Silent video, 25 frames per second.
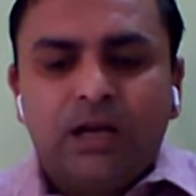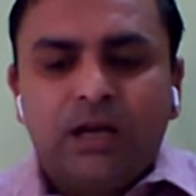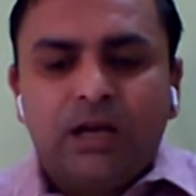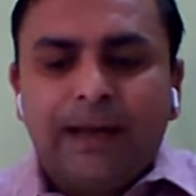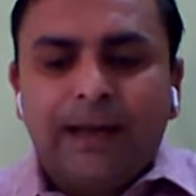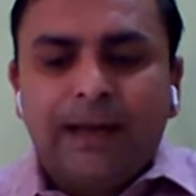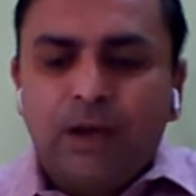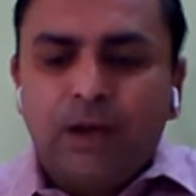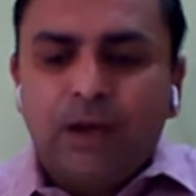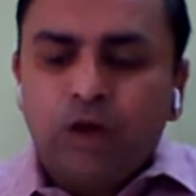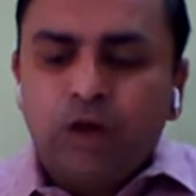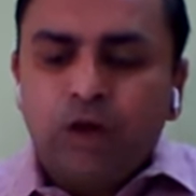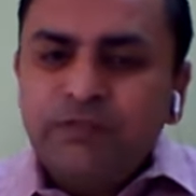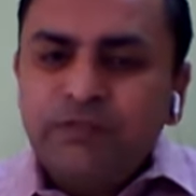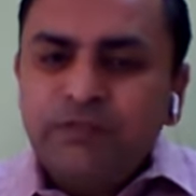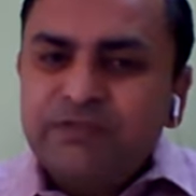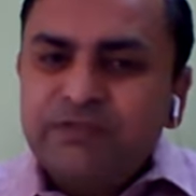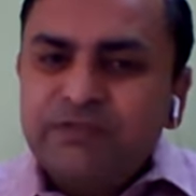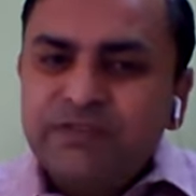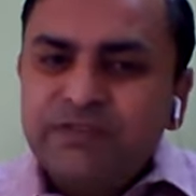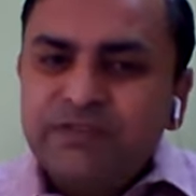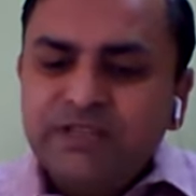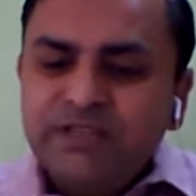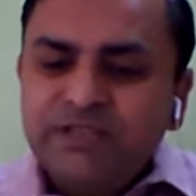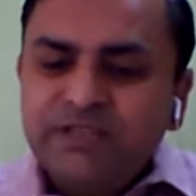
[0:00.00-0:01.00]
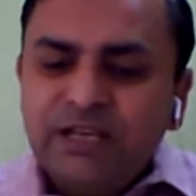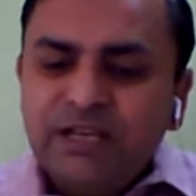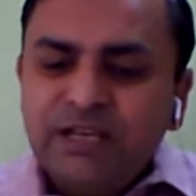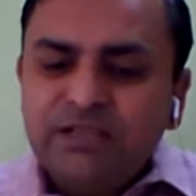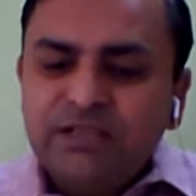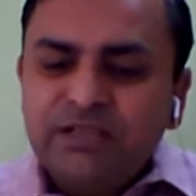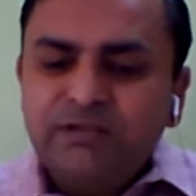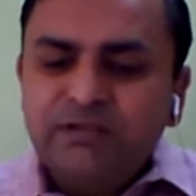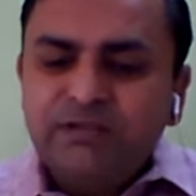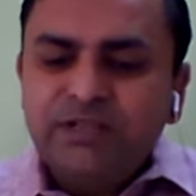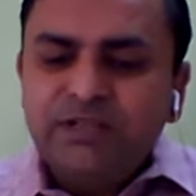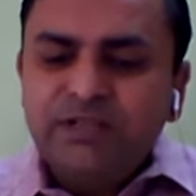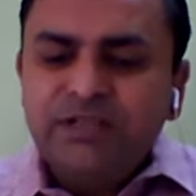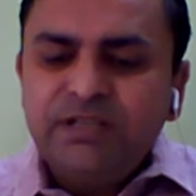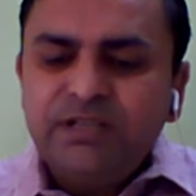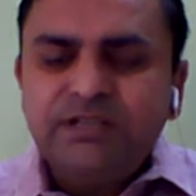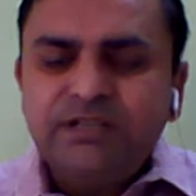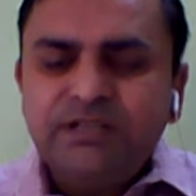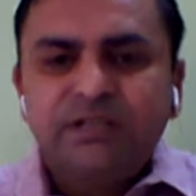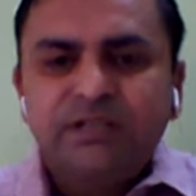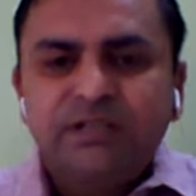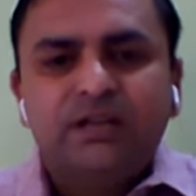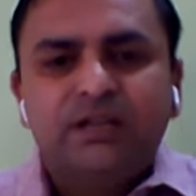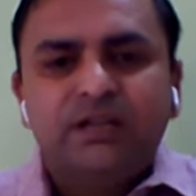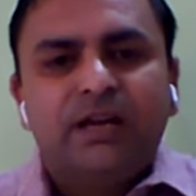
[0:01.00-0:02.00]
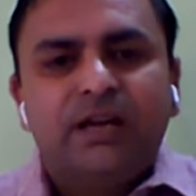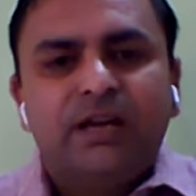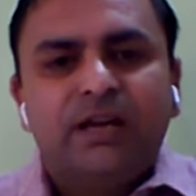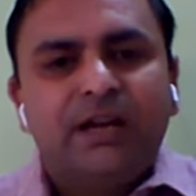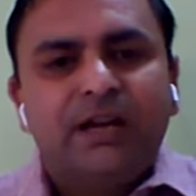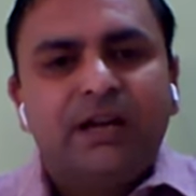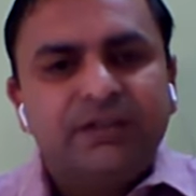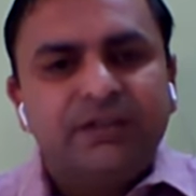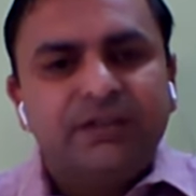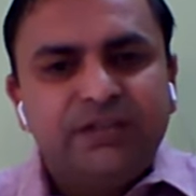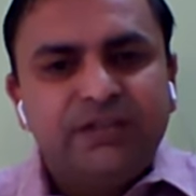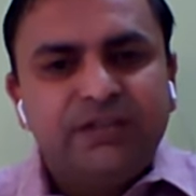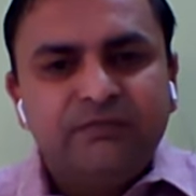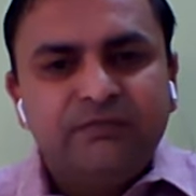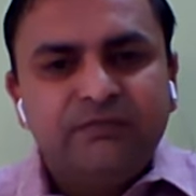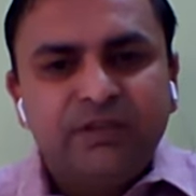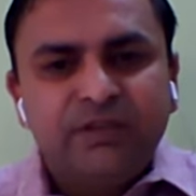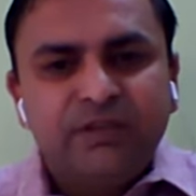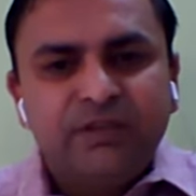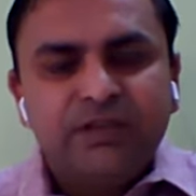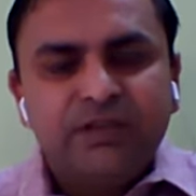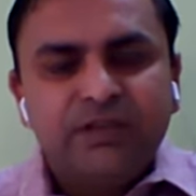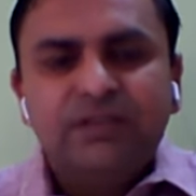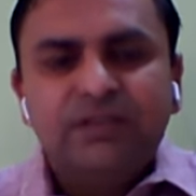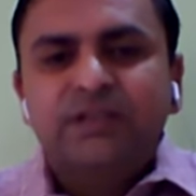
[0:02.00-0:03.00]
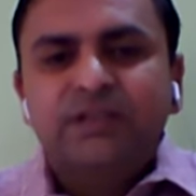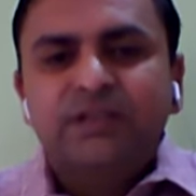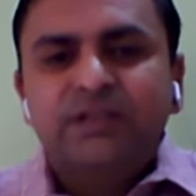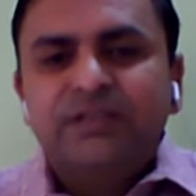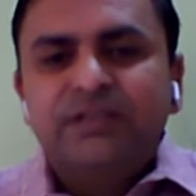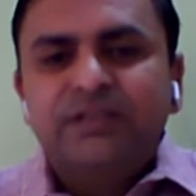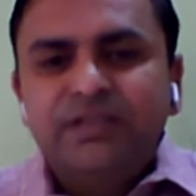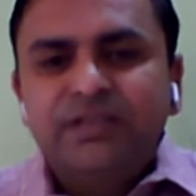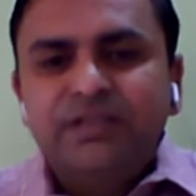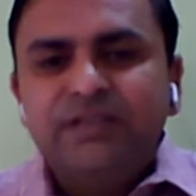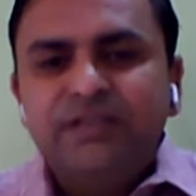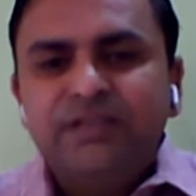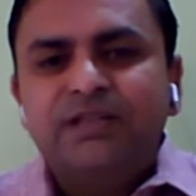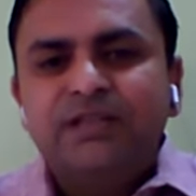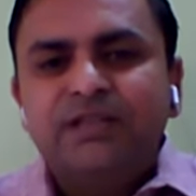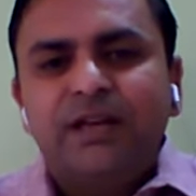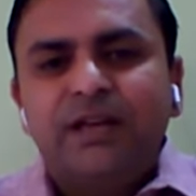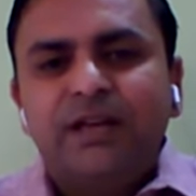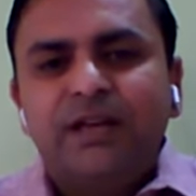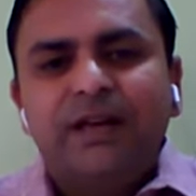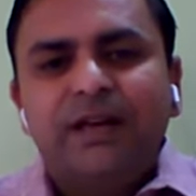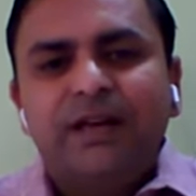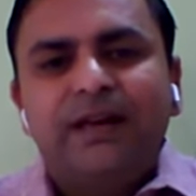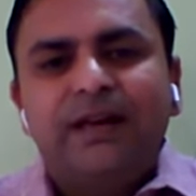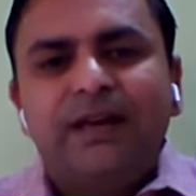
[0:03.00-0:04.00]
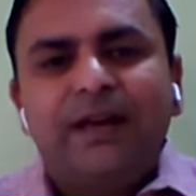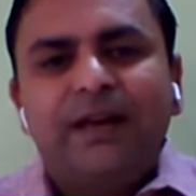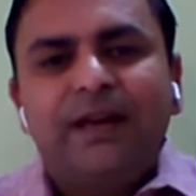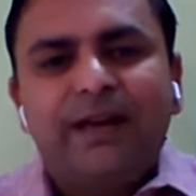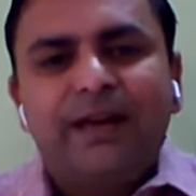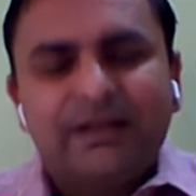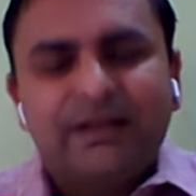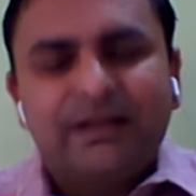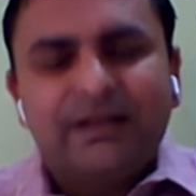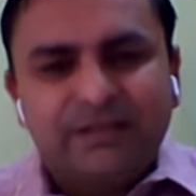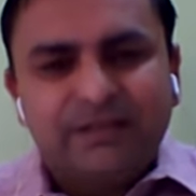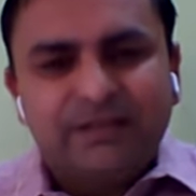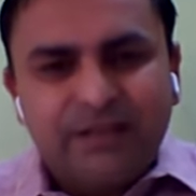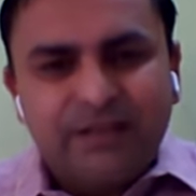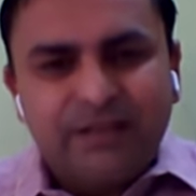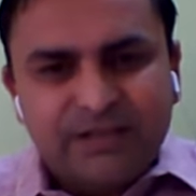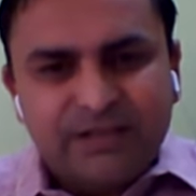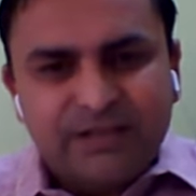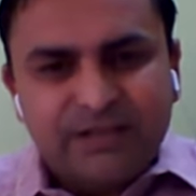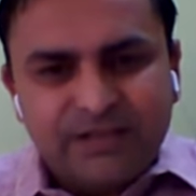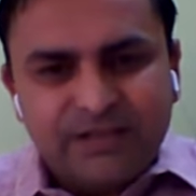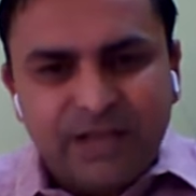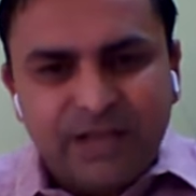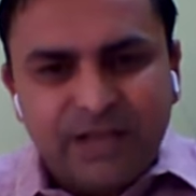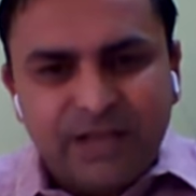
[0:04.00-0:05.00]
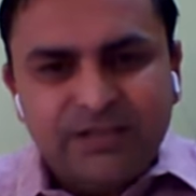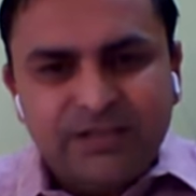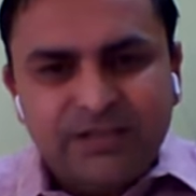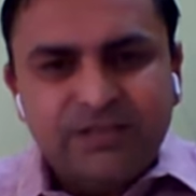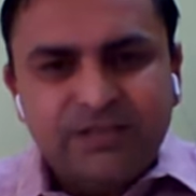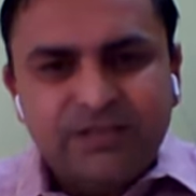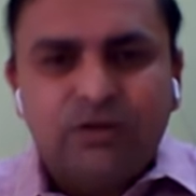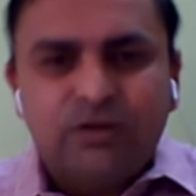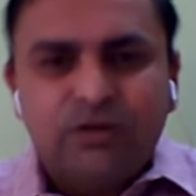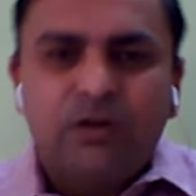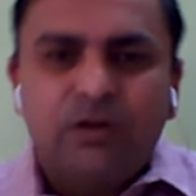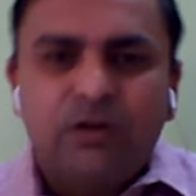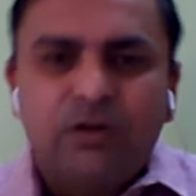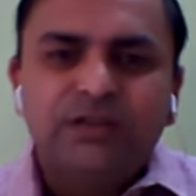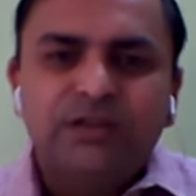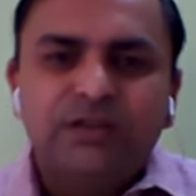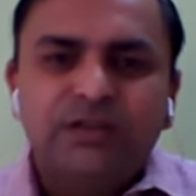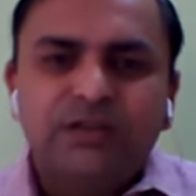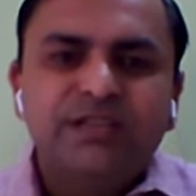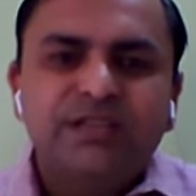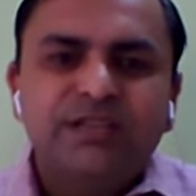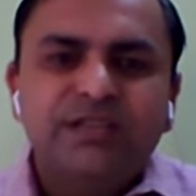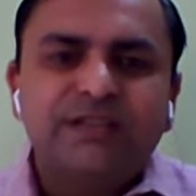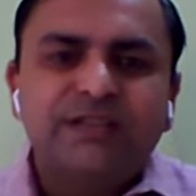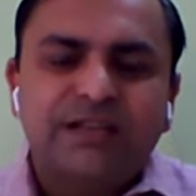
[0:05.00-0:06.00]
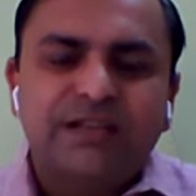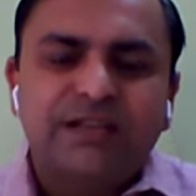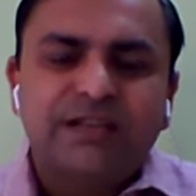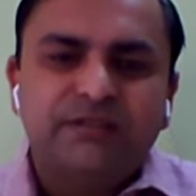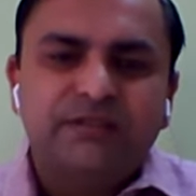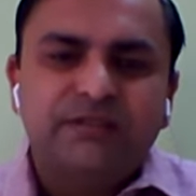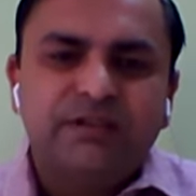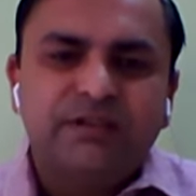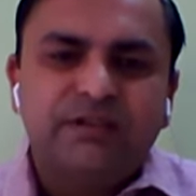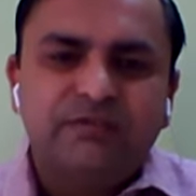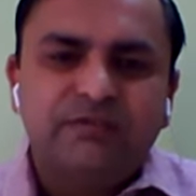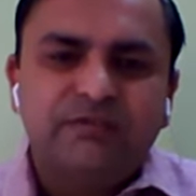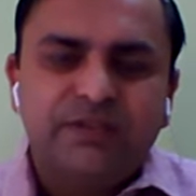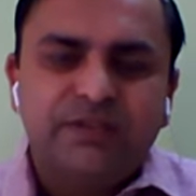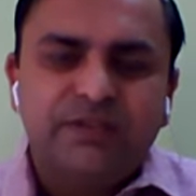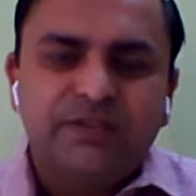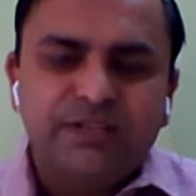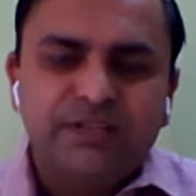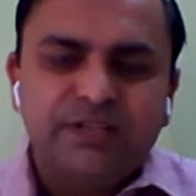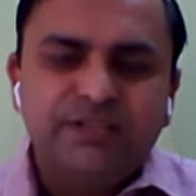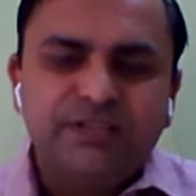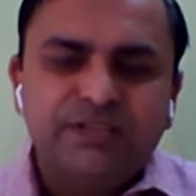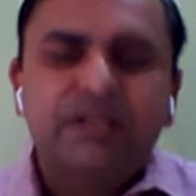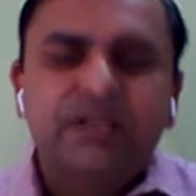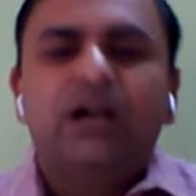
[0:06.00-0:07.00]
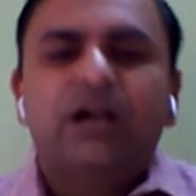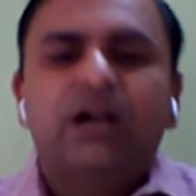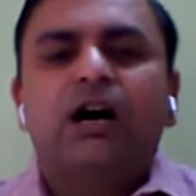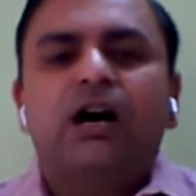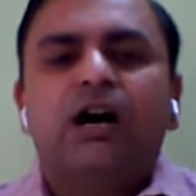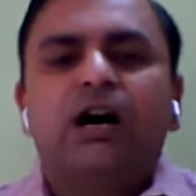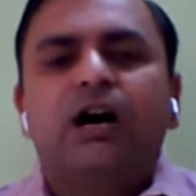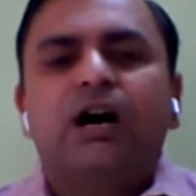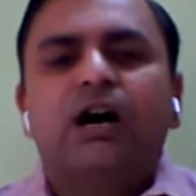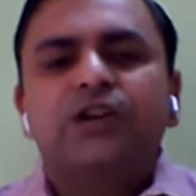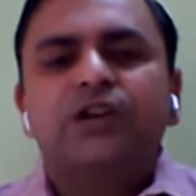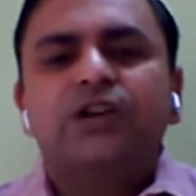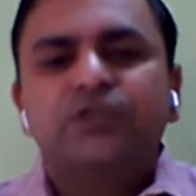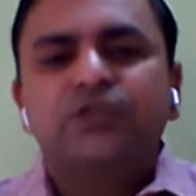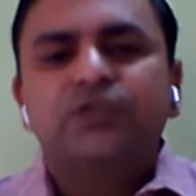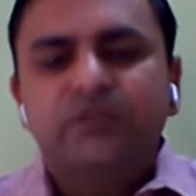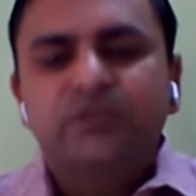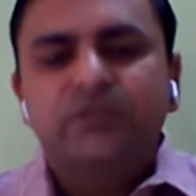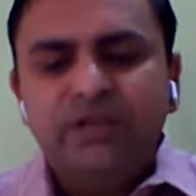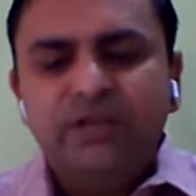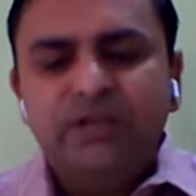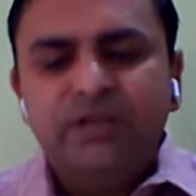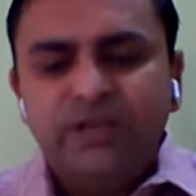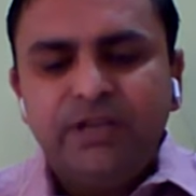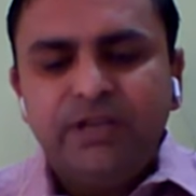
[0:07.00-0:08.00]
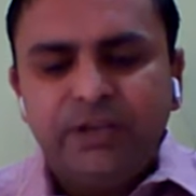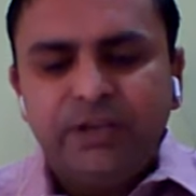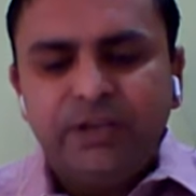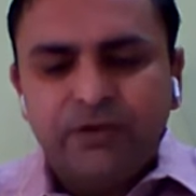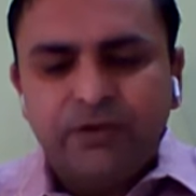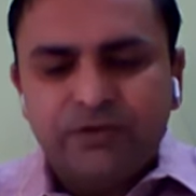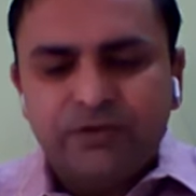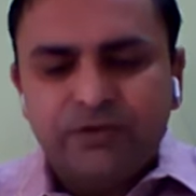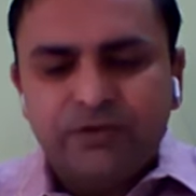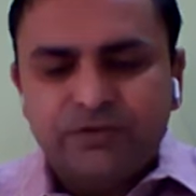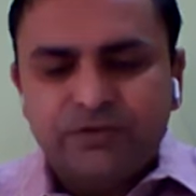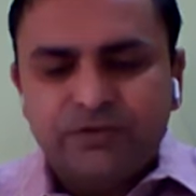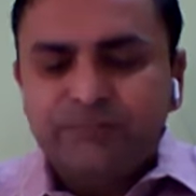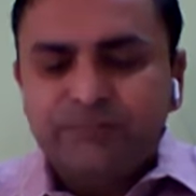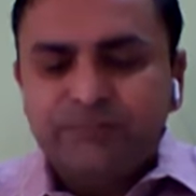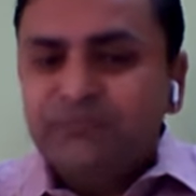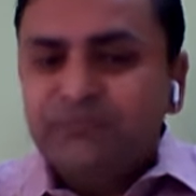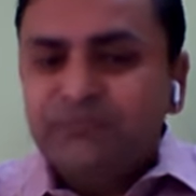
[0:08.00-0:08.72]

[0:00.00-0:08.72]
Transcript: along with physical activities and the teamwork, these exercises or these activities should be introduced.